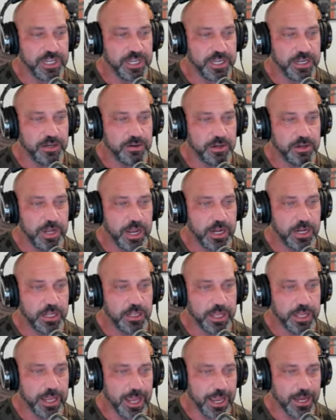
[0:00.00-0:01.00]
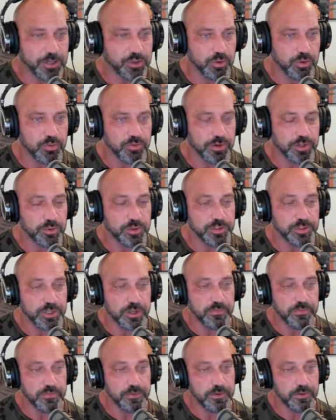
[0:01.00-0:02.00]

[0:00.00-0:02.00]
in any like actual ritual stuff?